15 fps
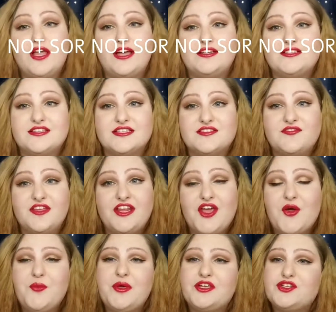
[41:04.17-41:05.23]
liked this
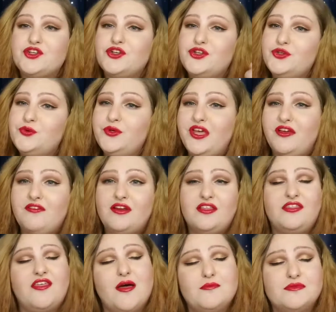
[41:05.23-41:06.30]
video, make sure you give it a
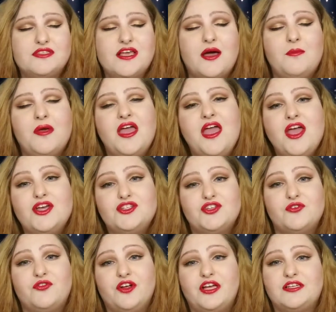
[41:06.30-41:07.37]
thumbs up.
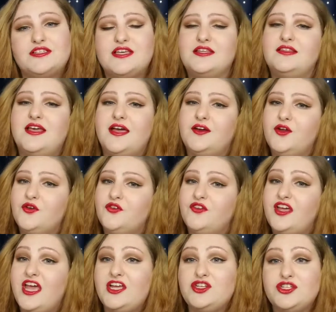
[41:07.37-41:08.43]
Don't forget to hit that
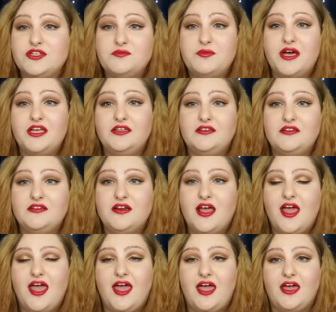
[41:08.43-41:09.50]
notification button
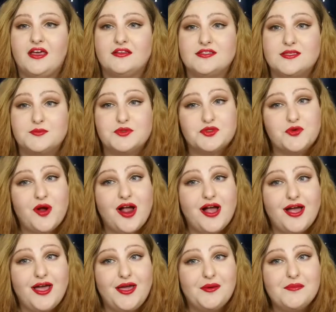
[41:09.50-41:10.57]
and
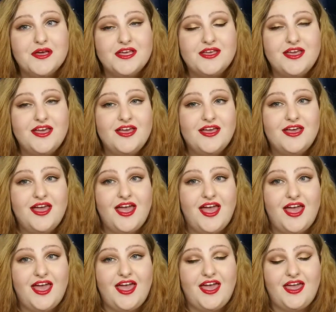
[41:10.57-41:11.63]
subscribe
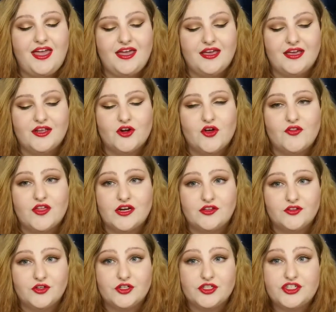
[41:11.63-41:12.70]
and all that
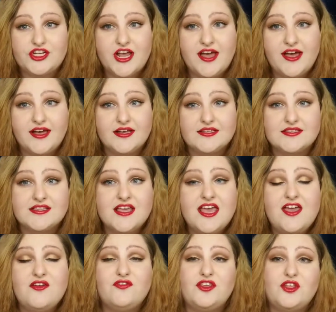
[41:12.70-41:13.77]
other good jazz.
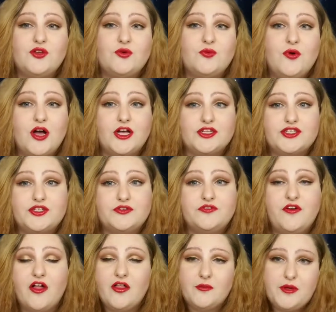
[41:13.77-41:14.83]
If you want to
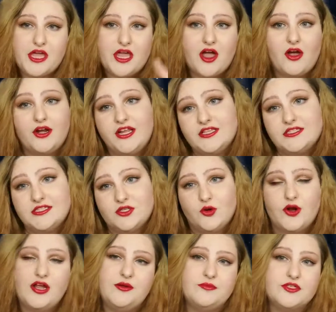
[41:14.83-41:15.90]
follow me on
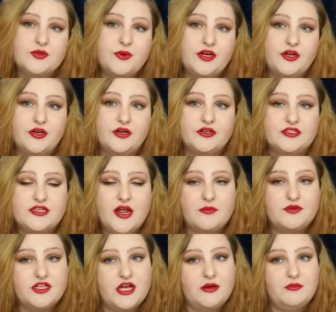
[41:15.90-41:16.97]
Instagram, Twitter,
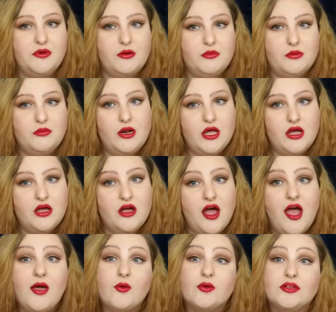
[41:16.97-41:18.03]
Snapchat, blah, blah, blah,
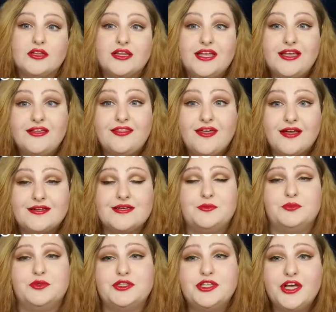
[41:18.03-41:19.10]
I will link that
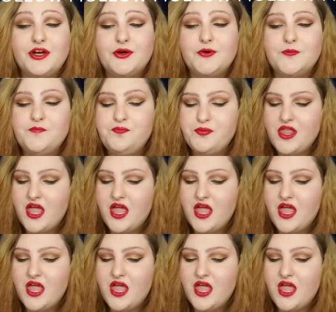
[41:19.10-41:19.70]
down below.